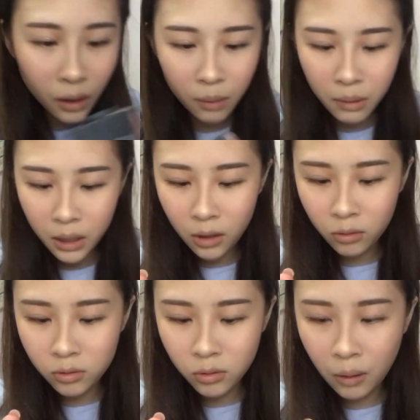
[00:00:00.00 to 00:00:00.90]
I made it
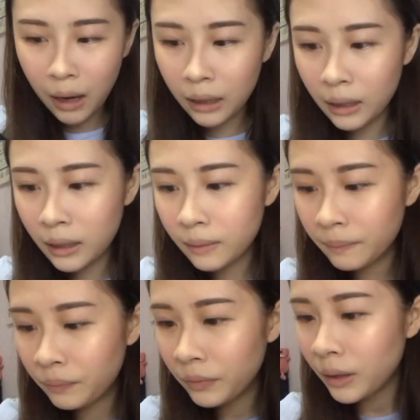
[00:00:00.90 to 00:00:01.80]
look so ugly.
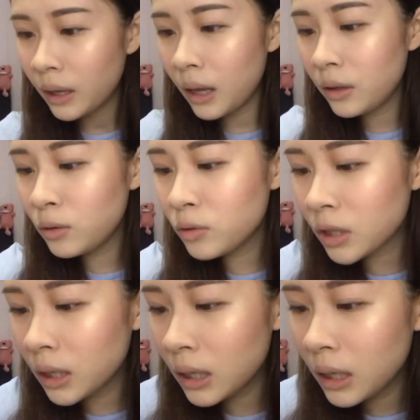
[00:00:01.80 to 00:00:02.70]
And
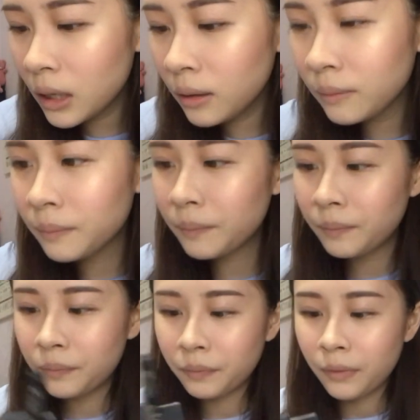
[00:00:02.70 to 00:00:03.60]
usually,
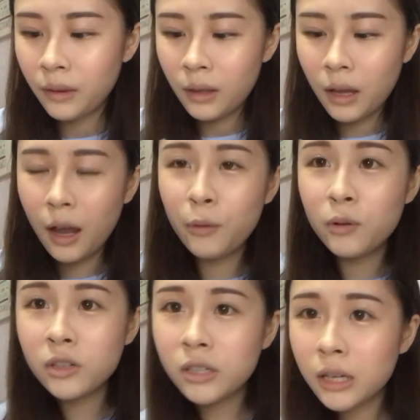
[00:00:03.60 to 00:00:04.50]
I
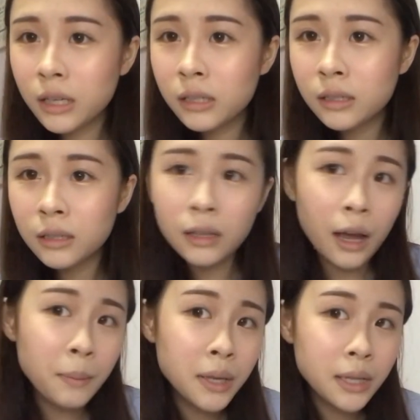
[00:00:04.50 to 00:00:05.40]
will just,
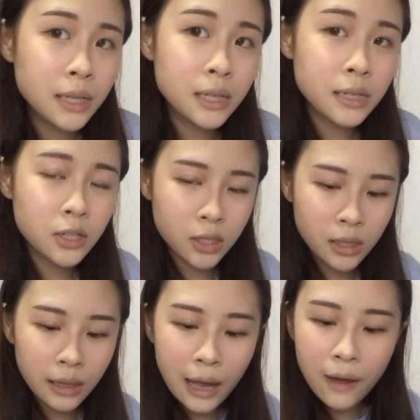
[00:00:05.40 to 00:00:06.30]
I mean, this is just
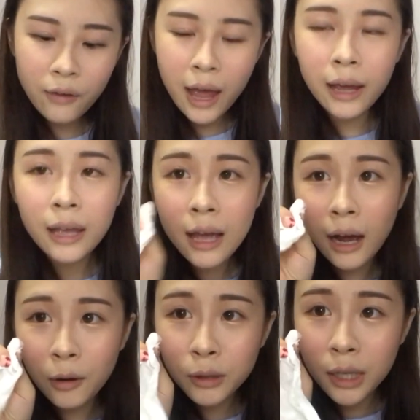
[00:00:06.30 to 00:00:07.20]
a life hack.
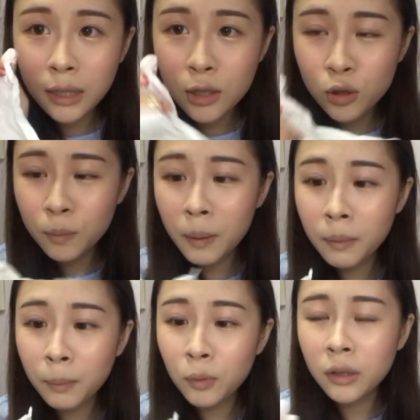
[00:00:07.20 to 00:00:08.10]
I'll take tissue
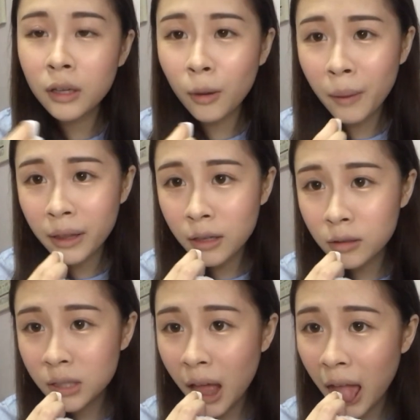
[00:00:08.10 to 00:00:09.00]
paper, put it on my
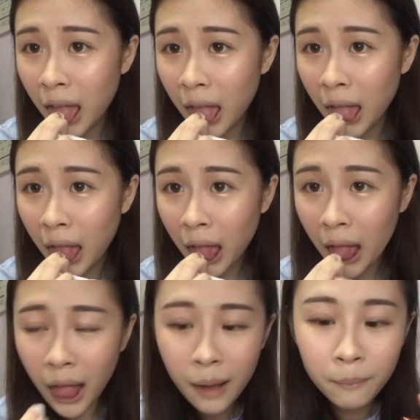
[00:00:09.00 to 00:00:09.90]
nails,
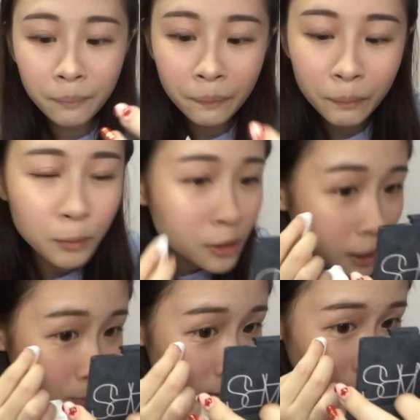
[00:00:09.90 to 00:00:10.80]
put
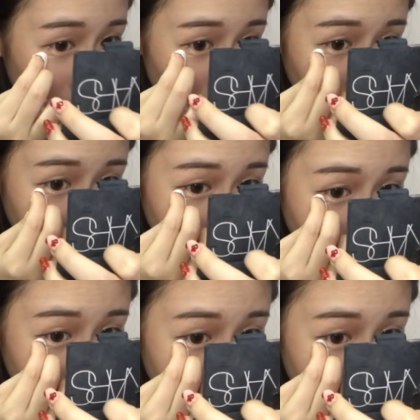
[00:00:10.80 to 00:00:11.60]
some saliva,